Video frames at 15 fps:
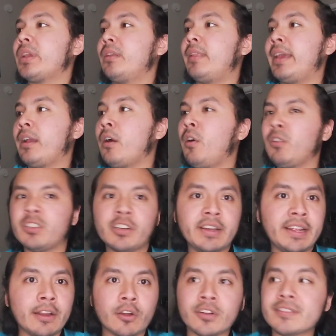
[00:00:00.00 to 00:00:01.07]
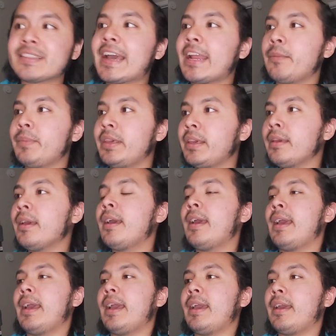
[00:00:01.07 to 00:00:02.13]
like alternate or side B,
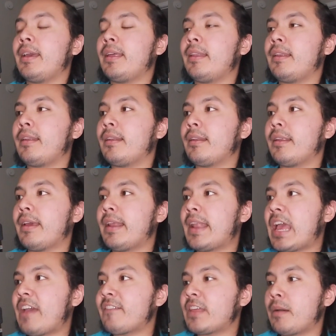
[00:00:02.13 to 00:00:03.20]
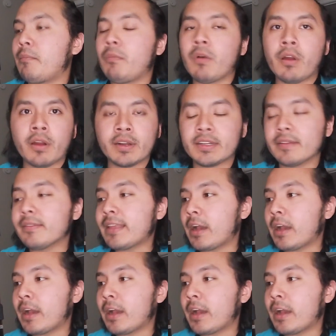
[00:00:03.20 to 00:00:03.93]
and have that marked.